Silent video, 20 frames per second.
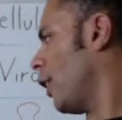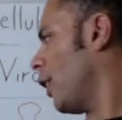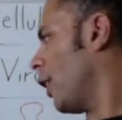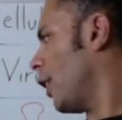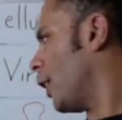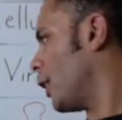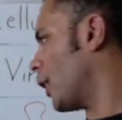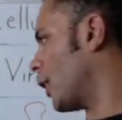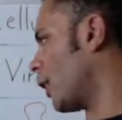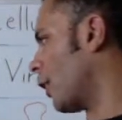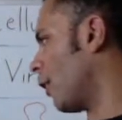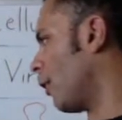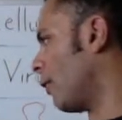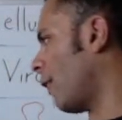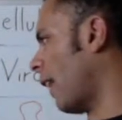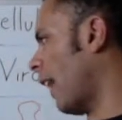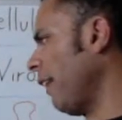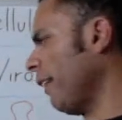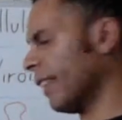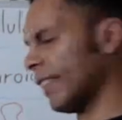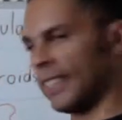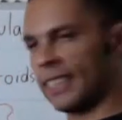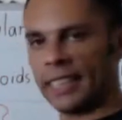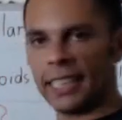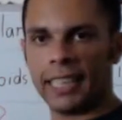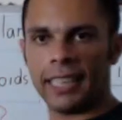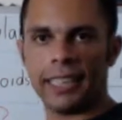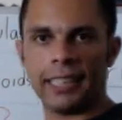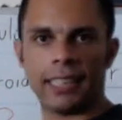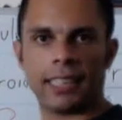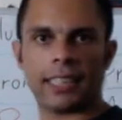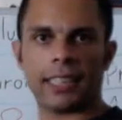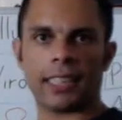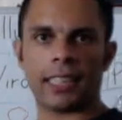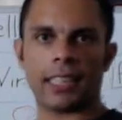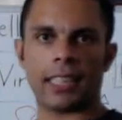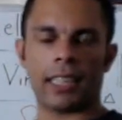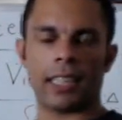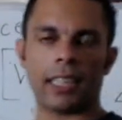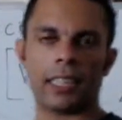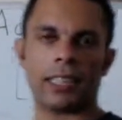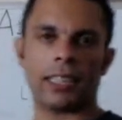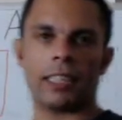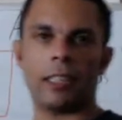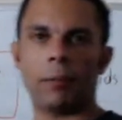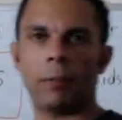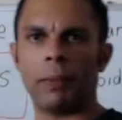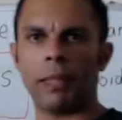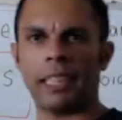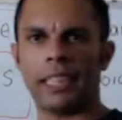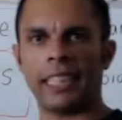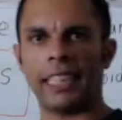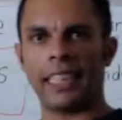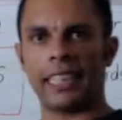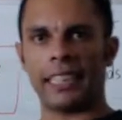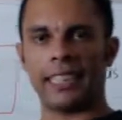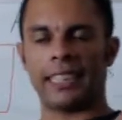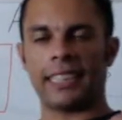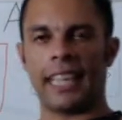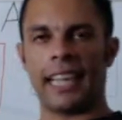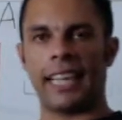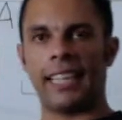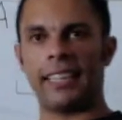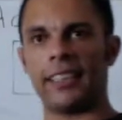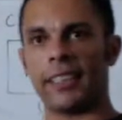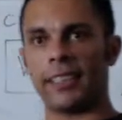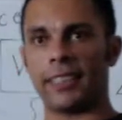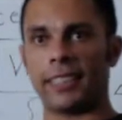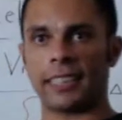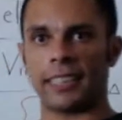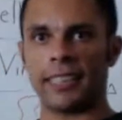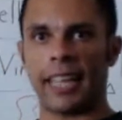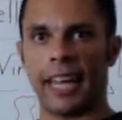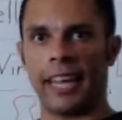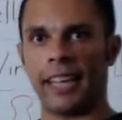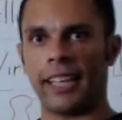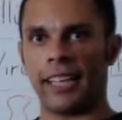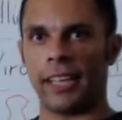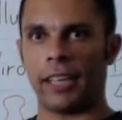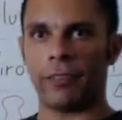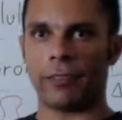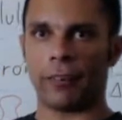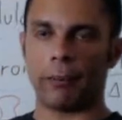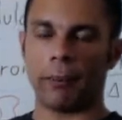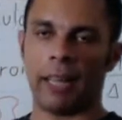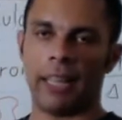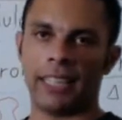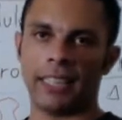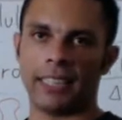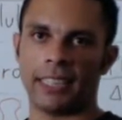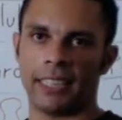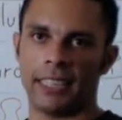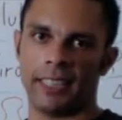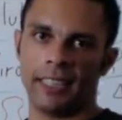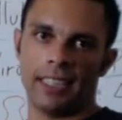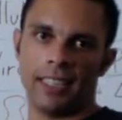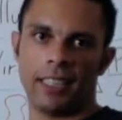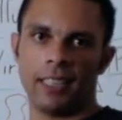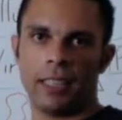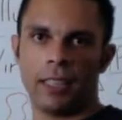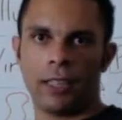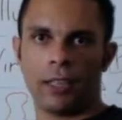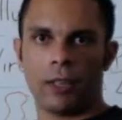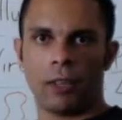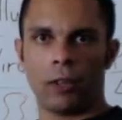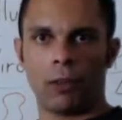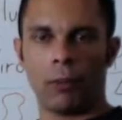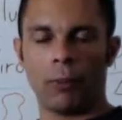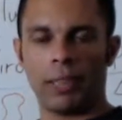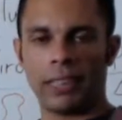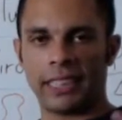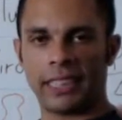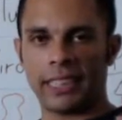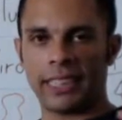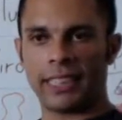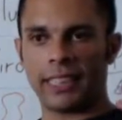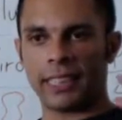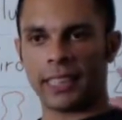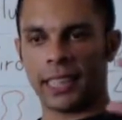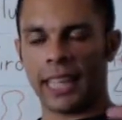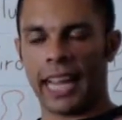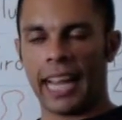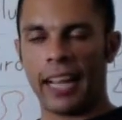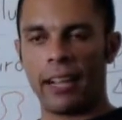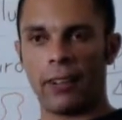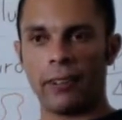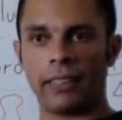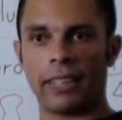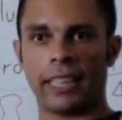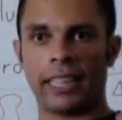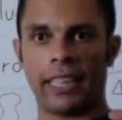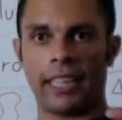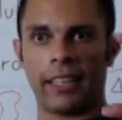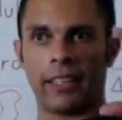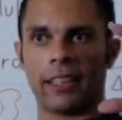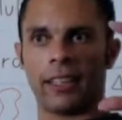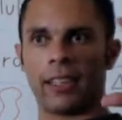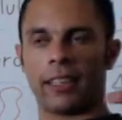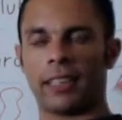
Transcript: So viruses typically contain their genetic information, which is held in either